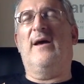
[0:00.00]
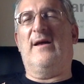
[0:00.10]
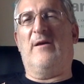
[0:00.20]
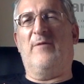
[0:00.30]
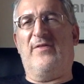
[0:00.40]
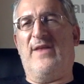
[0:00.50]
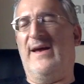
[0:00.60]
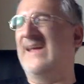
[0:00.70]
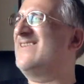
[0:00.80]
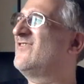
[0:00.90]
And I read
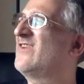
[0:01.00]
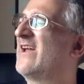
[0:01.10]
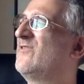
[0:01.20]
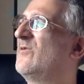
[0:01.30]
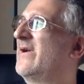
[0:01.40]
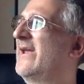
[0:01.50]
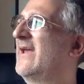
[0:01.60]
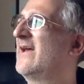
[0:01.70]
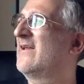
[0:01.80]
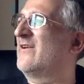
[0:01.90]
that in
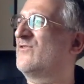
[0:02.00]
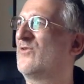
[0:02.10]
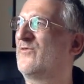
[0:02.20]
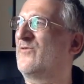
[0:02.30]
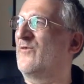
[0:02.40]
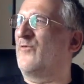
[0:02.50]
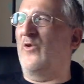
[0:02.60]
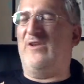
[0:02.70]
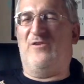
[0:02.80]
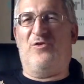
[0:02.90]
January, and I sort of
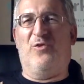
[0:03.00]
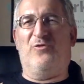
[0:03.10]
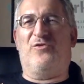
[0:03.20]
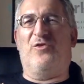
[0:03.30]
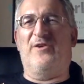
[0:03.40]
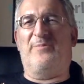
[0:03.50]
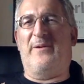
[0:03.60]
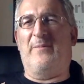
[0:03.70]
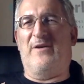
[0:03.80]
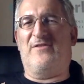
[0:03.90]
avoided short stories
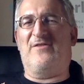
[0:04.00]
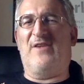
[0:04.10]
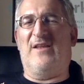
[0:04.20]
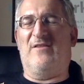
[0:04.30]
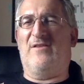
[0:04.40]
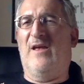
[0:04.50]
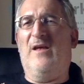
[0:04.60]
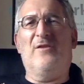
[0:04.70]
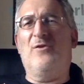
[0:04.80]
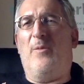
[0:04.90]
pretty much since.
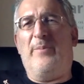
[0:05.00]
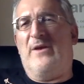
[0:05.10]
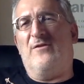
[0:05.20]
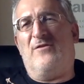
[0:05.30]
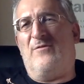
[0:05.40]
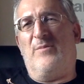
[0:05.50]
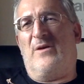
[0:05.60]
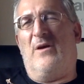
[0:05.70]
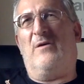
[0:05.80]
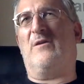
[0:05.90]
Not because of
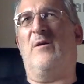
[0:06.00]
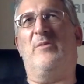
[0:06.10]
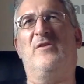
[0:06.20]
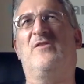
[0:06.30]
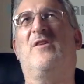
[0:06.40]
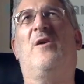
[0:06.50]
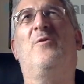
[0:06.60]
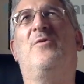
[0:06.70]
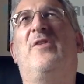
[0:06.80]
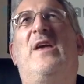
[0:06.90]
Machado, but just the
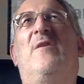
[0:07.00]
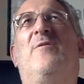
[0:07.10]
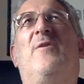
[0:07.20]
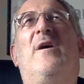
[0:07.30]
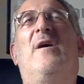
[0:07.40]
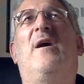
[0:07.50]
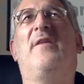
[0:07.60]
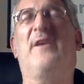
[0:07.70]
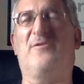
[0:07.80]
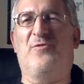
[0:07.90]
whole thing of
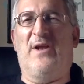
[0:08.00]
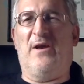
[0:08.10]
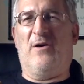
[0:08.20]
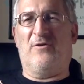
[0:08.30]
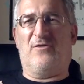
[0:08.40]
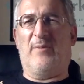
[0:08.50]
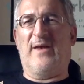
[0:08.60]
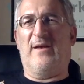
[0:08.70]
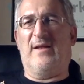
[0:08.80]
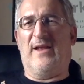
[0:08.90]
I think it's really hard to
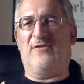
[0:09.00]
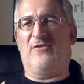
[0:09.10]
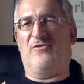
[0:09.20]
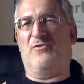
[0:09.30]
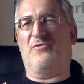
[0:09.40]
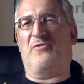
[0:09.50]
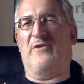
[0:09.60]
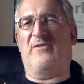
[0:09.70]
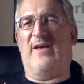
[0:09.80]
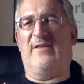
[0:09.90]
make a collection of short
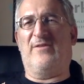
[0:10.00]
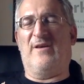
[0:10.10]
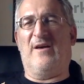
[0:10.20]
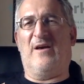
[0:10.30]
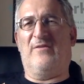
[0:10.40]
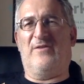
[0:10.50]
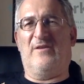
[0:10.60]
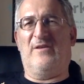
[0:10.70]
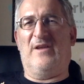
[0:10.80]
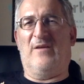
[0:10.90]
stories that that
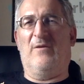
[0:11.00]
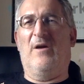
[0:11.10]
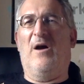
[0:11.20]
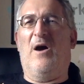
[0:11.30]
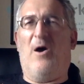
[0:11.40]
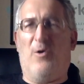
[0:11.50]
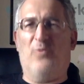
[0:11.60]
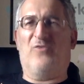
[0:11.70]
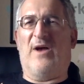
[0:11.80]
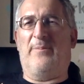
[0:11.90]
that you know
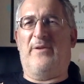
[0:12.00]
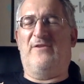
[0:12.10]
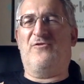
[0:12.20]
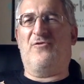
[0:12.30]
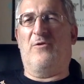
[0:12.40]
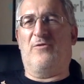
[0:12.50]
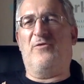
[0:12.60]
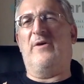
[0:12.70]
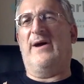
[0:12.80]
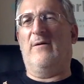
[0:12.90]
holds up and is strong
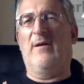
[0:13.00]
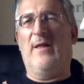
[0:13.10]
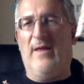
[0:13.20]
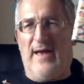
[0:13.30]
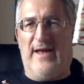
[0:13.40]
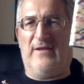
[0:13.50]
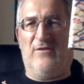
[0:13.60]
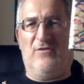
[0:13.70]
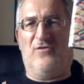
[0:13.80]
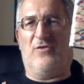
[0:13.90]
throughout.
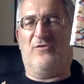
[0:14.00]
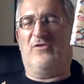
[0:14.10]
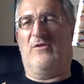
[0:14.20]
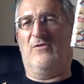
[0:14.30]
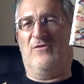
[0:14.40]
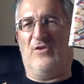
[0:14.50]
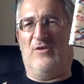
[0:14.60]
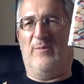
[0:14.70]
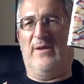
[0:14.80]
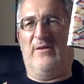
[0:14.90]
And Johnson
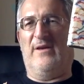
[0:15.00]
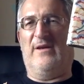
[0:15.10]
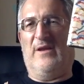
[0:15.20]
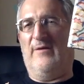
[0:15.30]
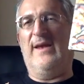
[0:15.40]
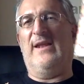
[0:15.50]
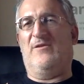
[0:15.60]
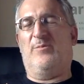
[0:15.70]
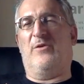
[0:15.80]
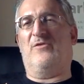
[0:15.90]
showed me that, you know, it
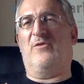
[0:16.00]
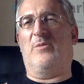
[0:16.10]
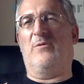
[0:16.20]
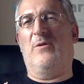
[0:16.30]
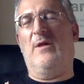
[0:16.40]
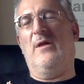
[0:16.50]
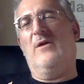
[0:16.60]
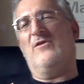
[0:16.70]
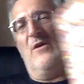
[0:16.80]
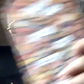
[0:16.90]
is possible.
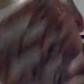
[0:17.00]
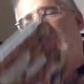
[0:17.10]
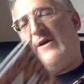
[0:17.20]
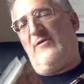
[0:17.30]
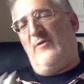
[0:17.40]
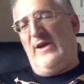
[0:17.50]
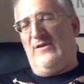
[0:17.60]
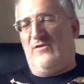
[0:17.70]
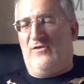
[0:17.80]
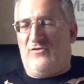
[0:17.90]
So just going through
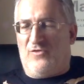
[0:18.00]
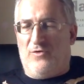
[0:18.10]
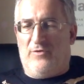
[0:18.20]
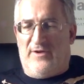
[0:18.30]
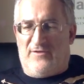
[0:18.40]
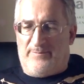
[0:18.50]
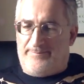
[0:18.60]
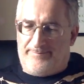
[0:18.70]
each of the stories.